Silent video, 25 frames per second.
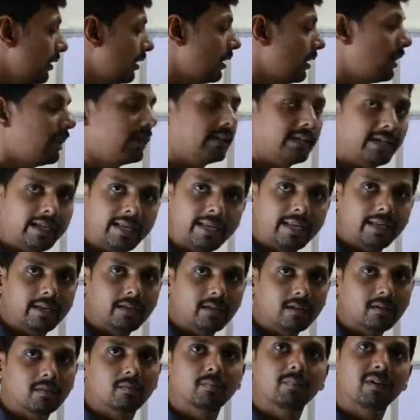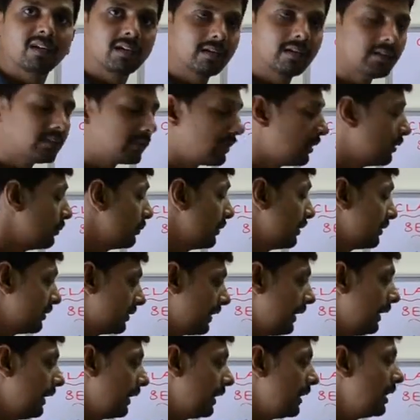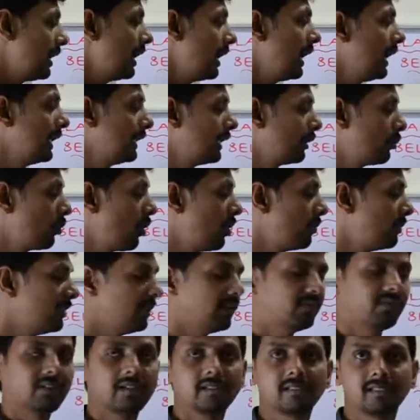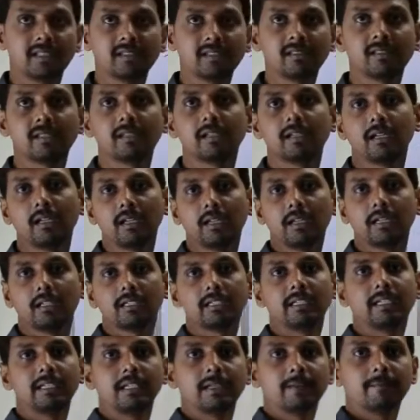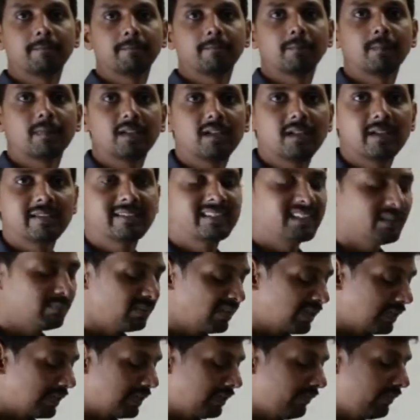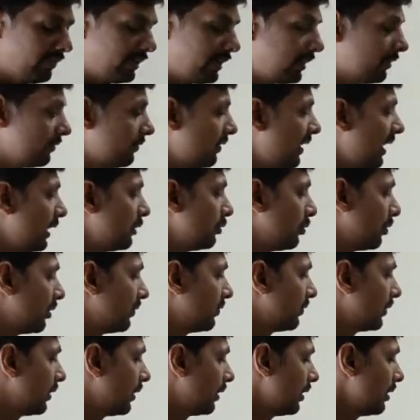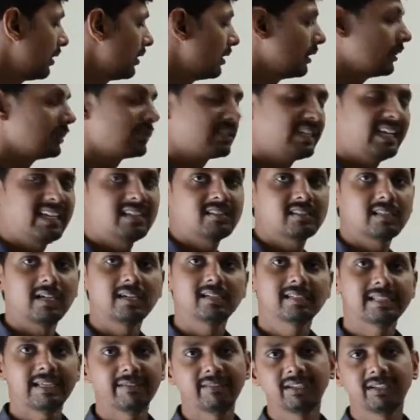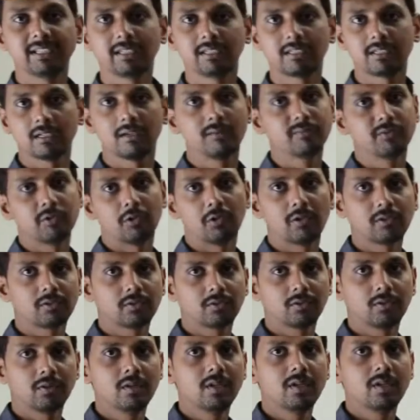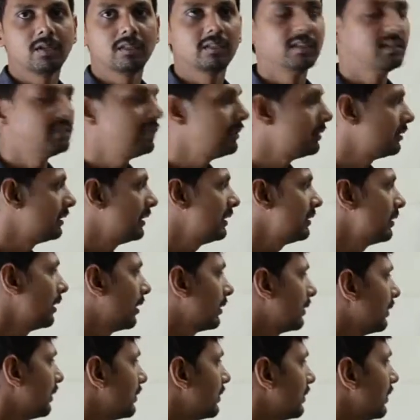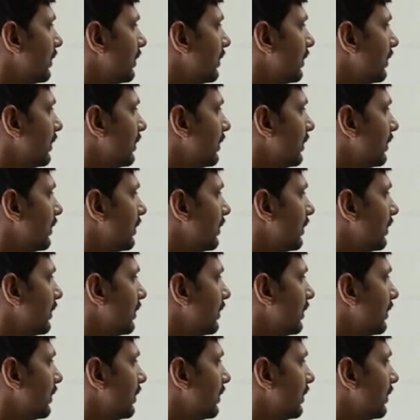are a, middle term is a, and the common difference is d. Similarly we can find out for 6th and 7th terms also. These are the